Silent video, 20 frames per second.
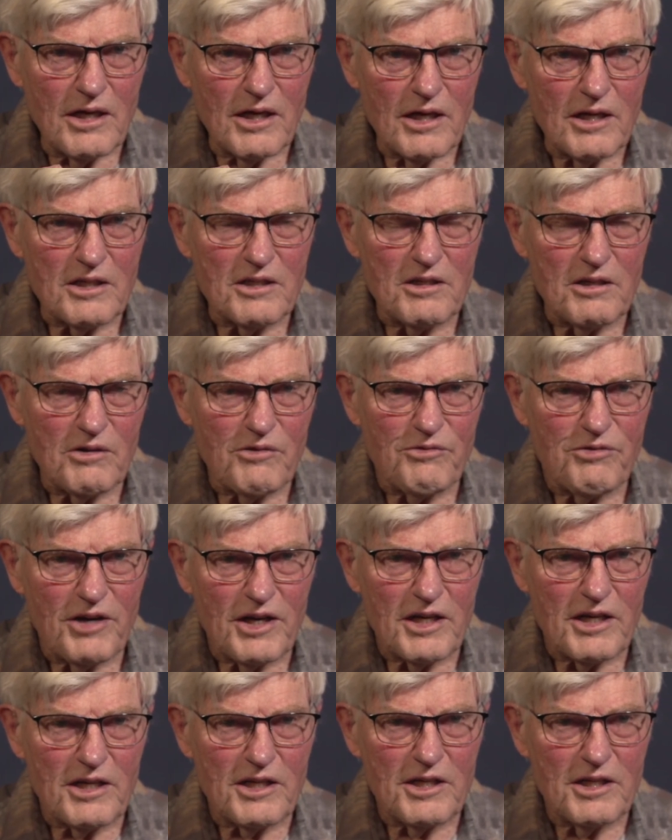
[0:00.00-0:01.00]
until
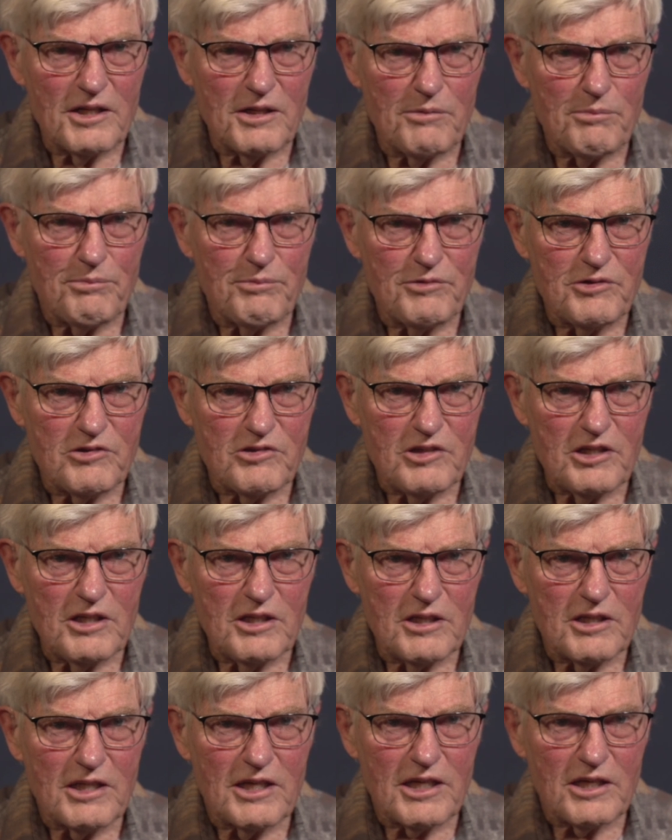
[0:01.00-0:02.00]
finally the
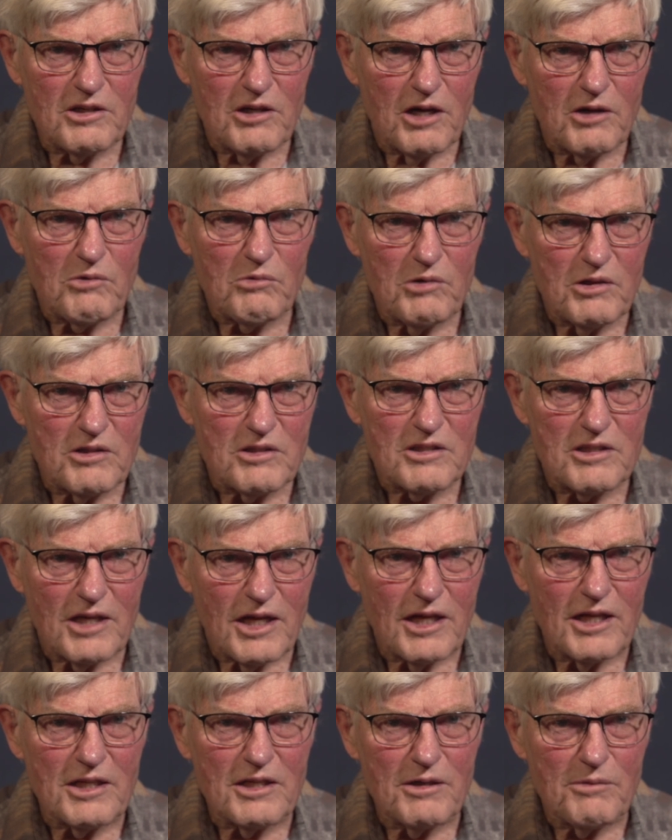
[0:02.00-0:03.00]
steel cannot
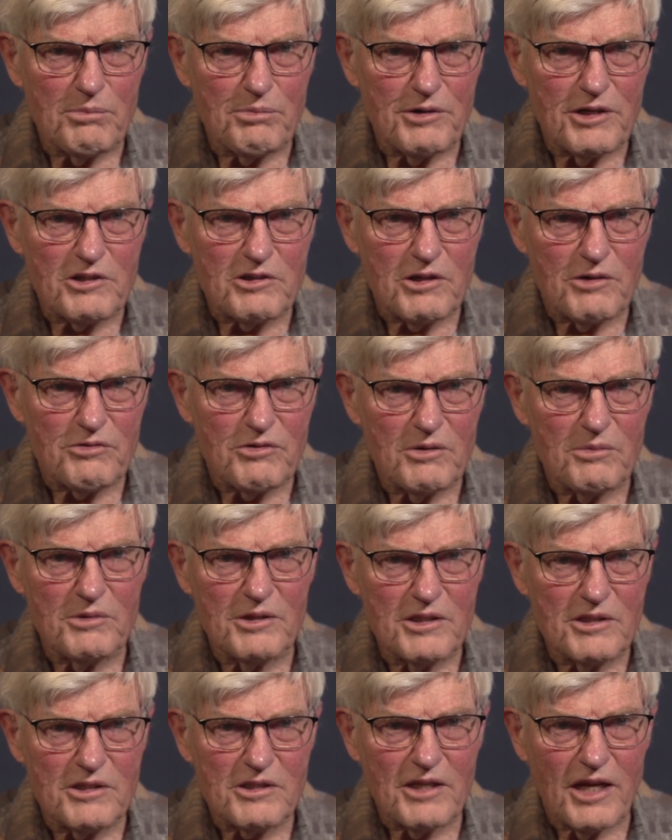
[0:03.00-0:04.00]
withstand the pressure from
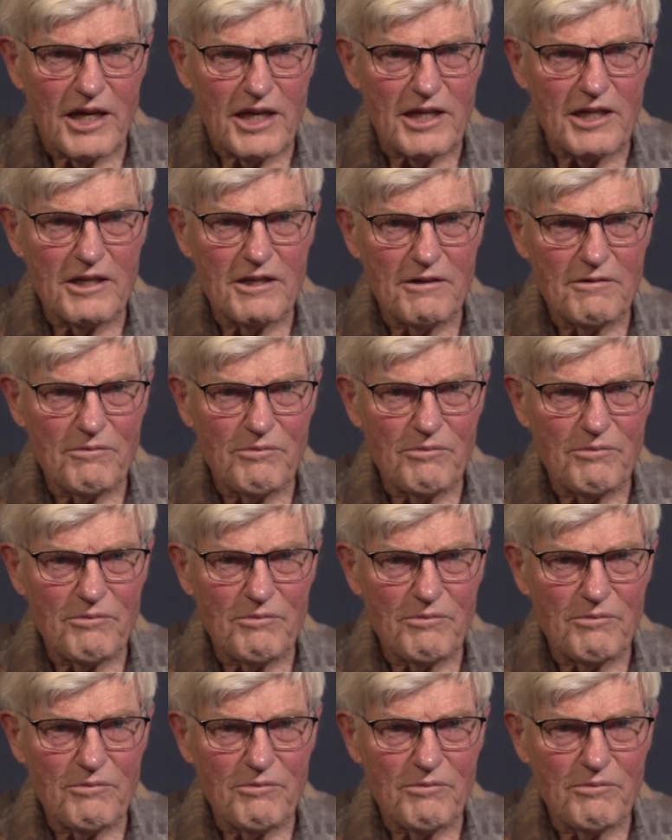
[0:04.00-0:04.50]
inside,